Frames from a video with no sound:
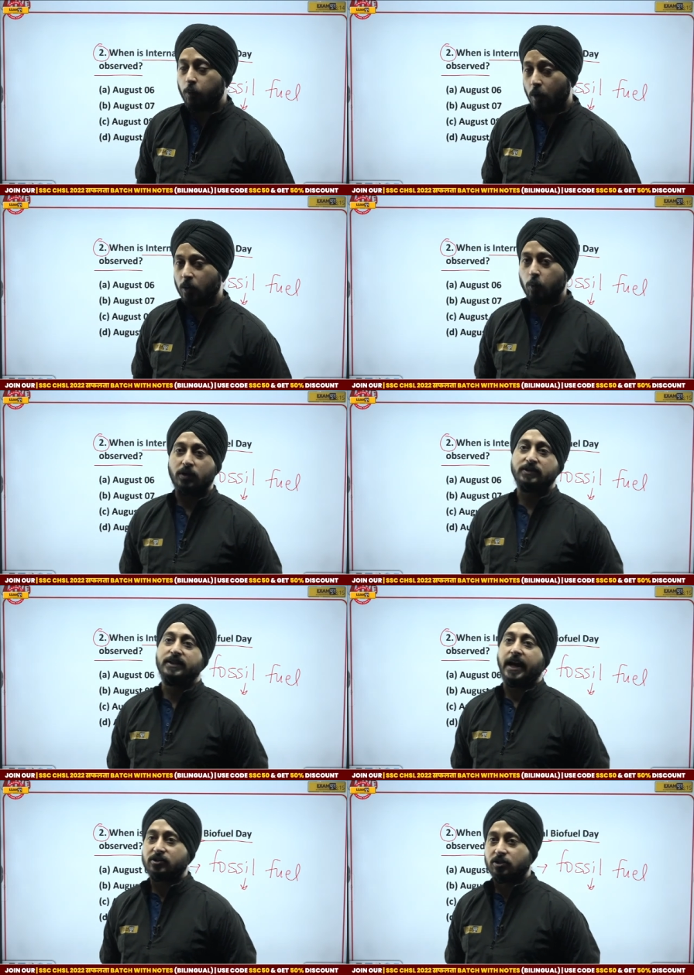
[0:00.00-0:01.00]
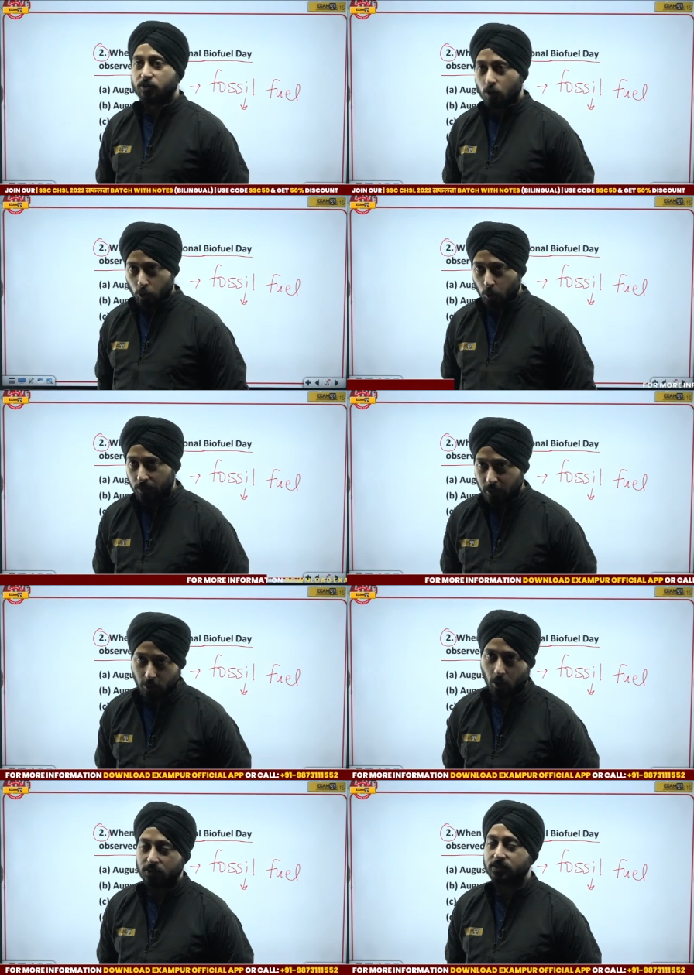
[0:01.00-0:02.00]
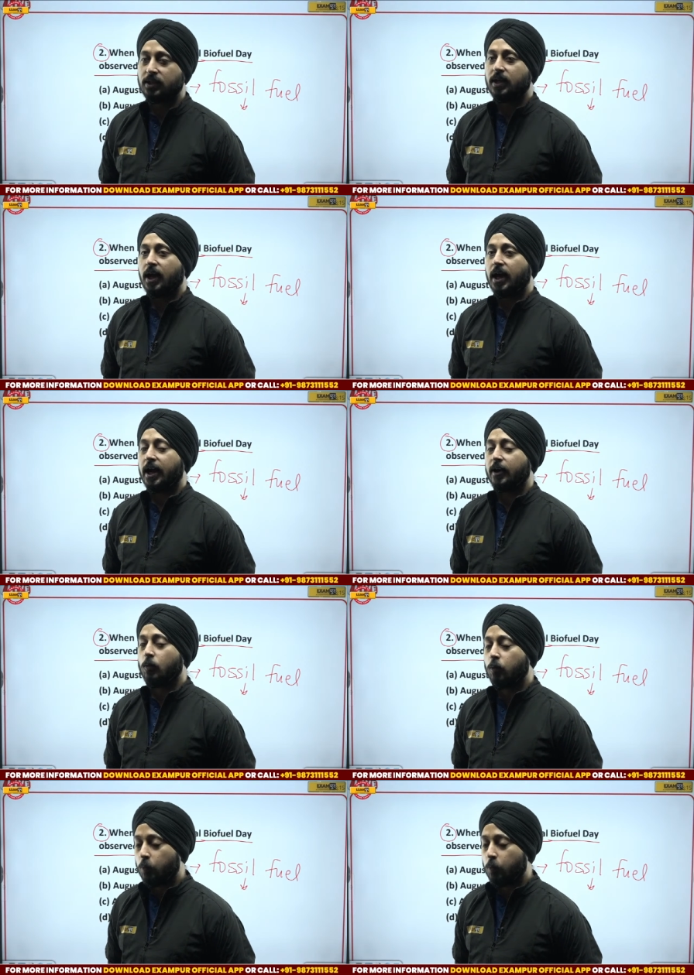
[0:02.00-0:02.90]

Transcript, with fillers: what was the actual score to be crossed and